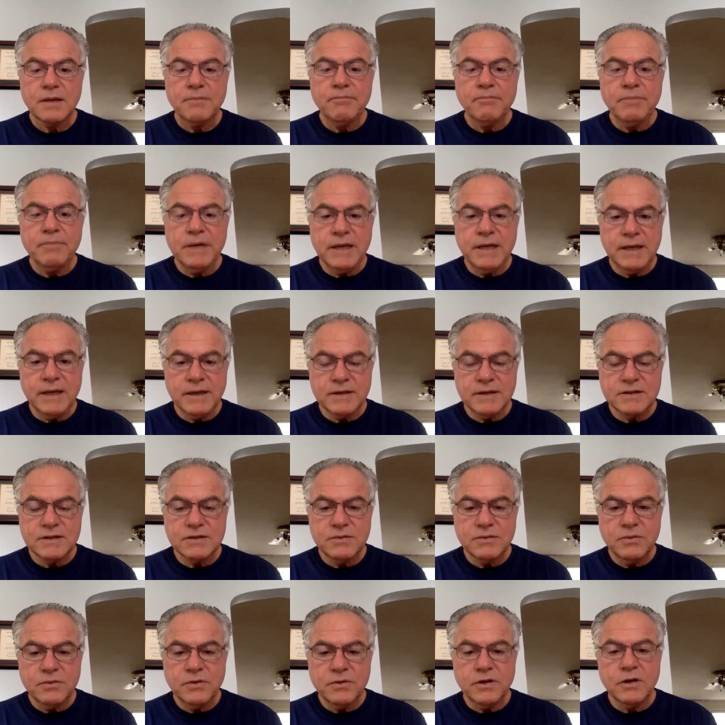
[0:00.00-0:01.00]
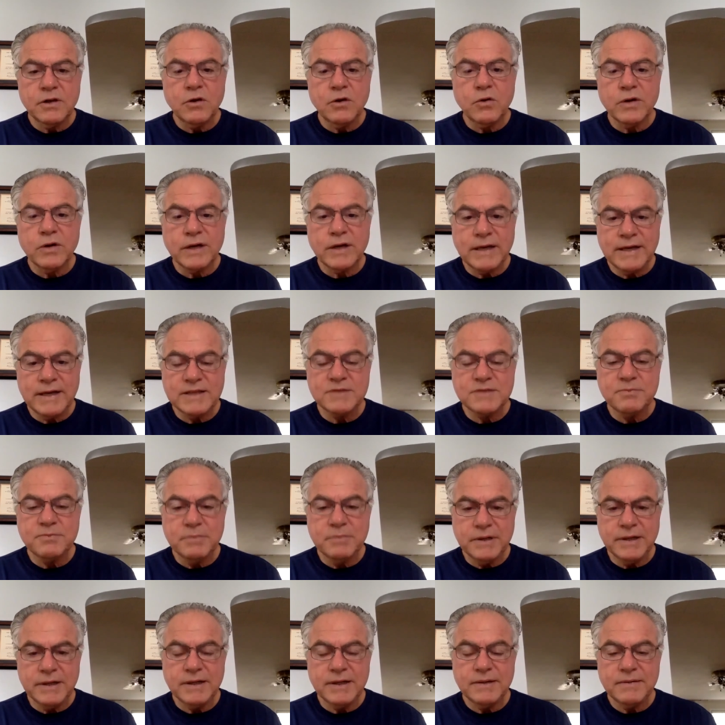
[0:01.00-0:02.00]
beings with a lowercase
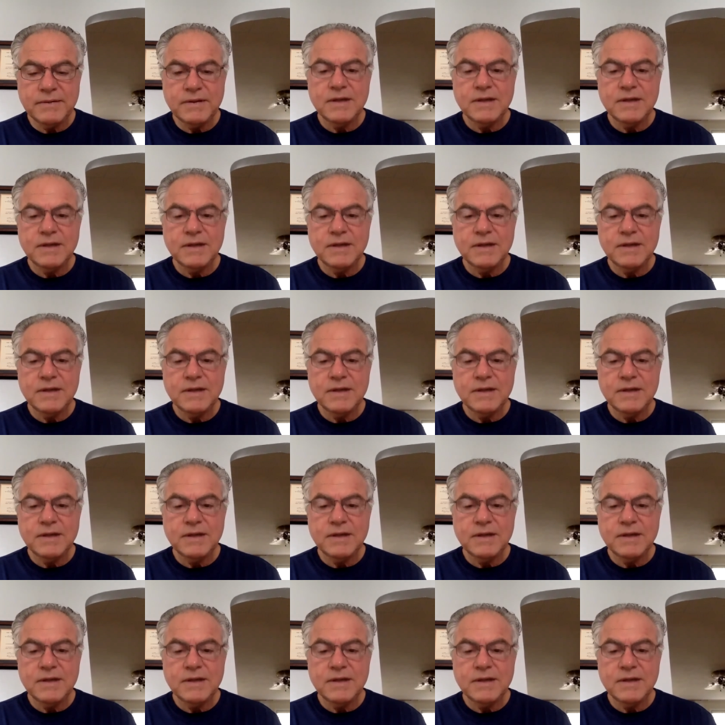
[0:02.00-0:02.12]
b.